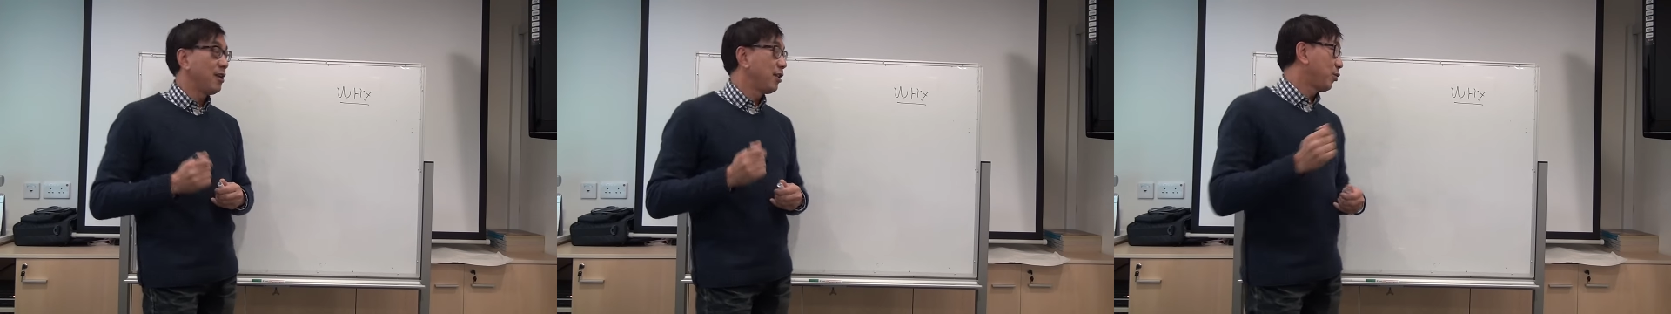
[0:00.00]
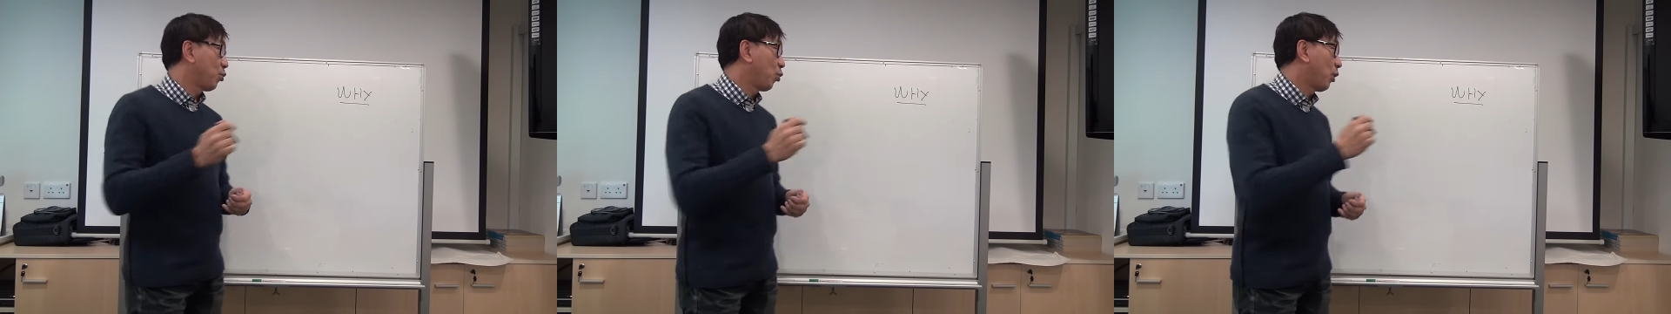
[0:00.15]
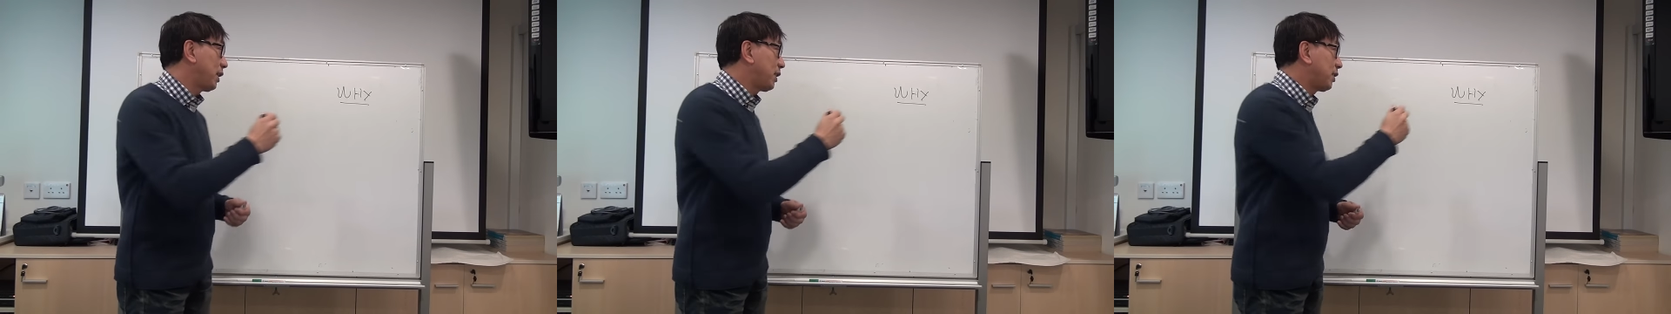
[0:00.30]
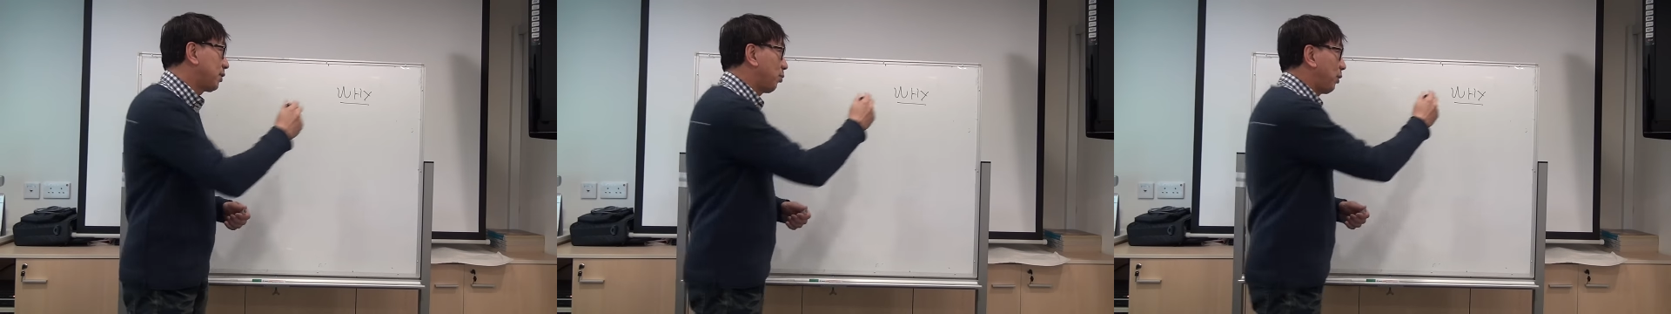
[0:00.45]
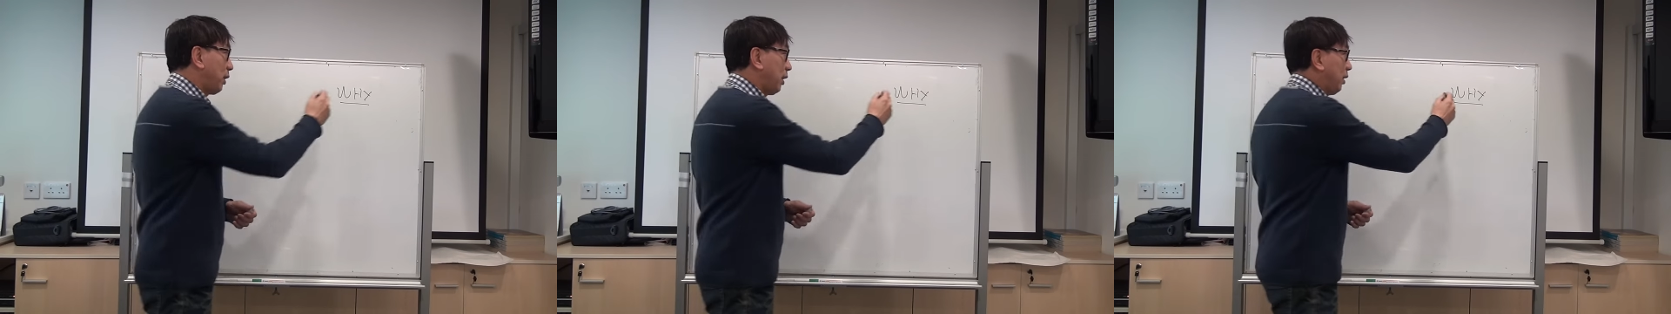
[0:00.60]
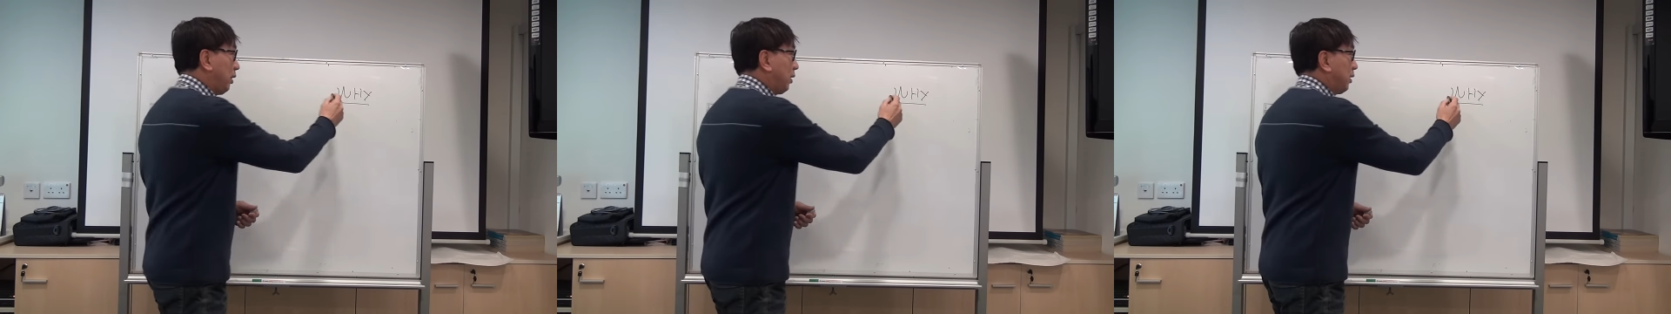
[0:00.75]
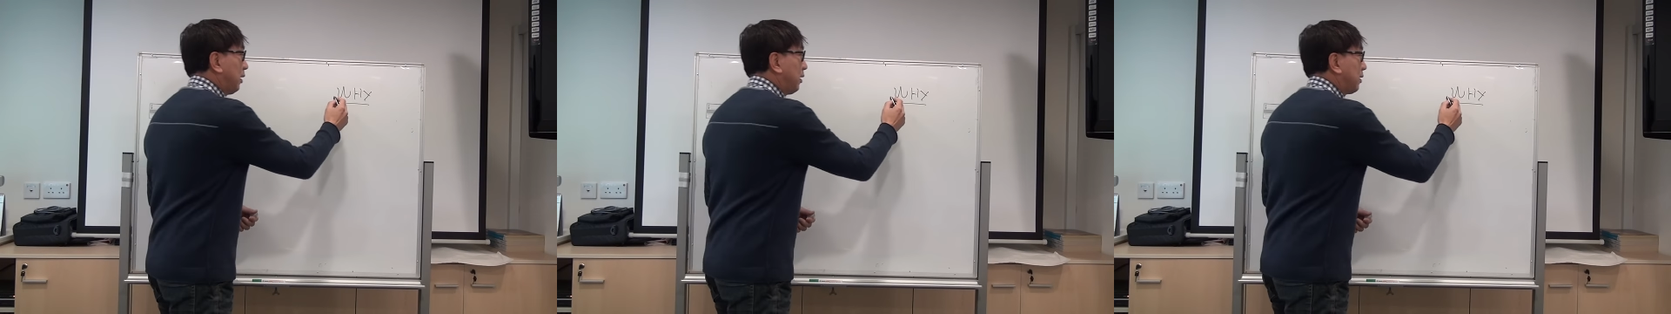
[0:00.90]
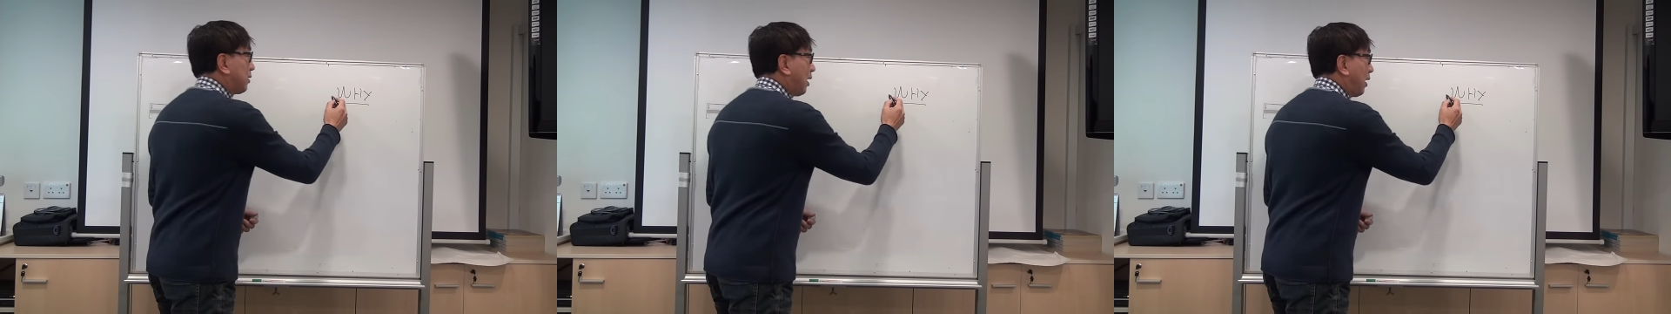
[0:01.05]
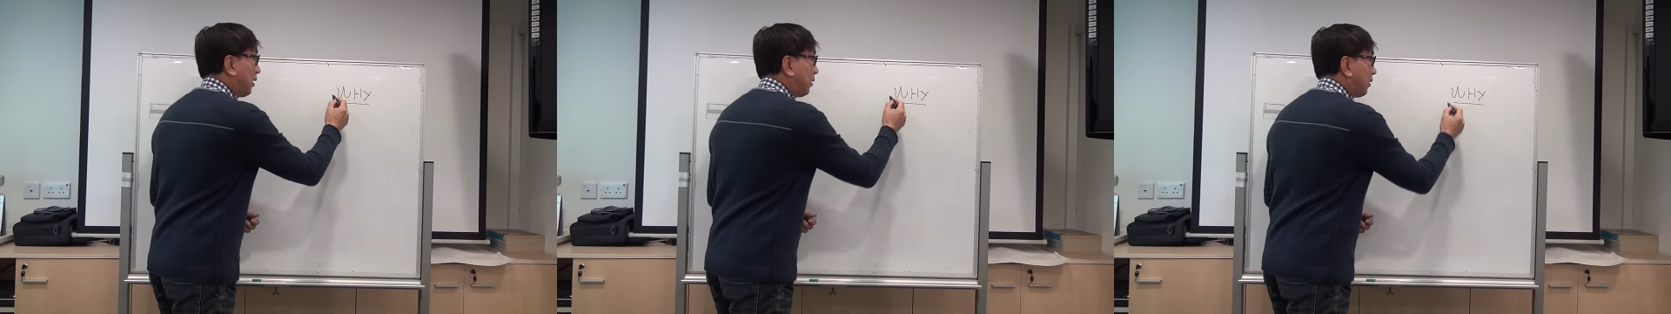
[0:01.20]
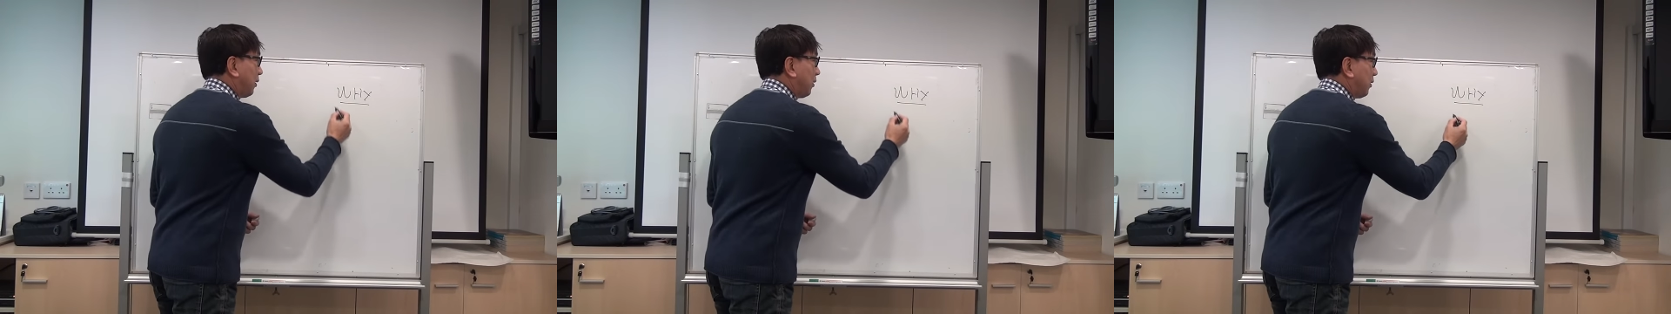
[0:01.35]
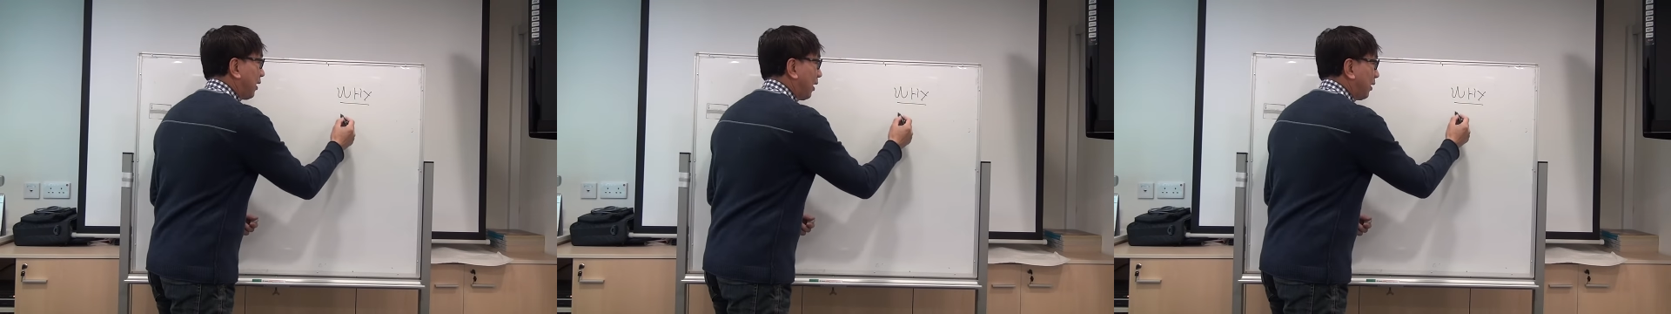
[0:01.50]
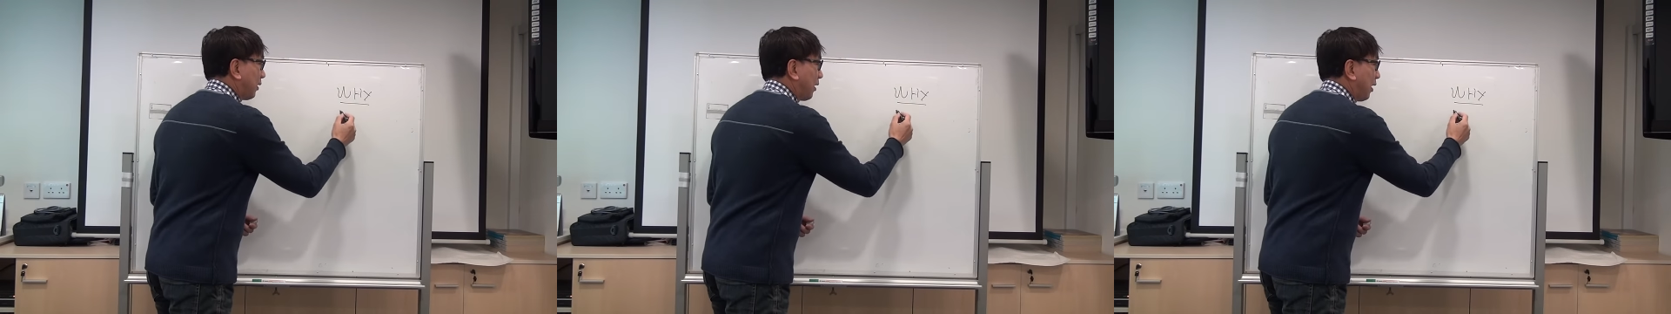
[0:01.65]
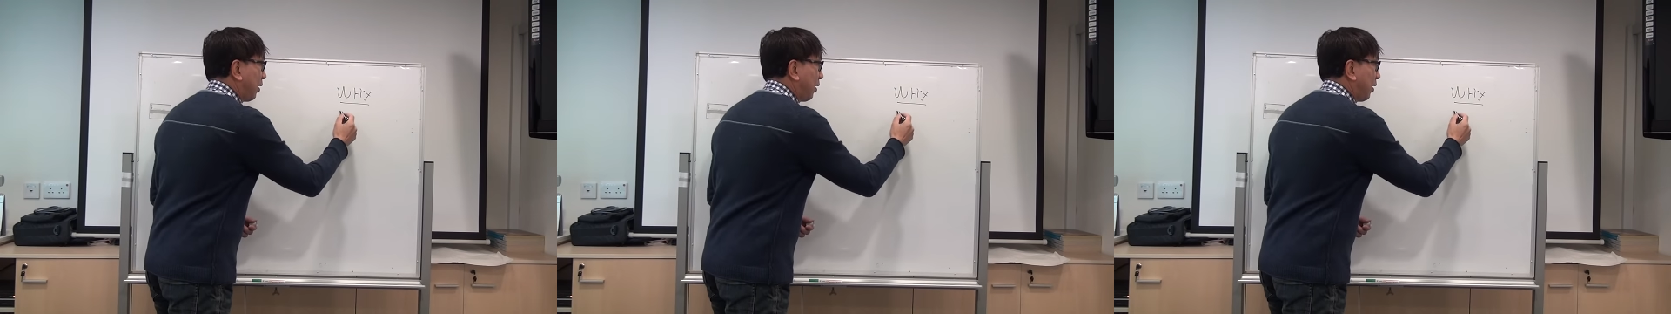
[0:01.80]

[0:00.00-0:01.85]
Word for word: Once we decide on that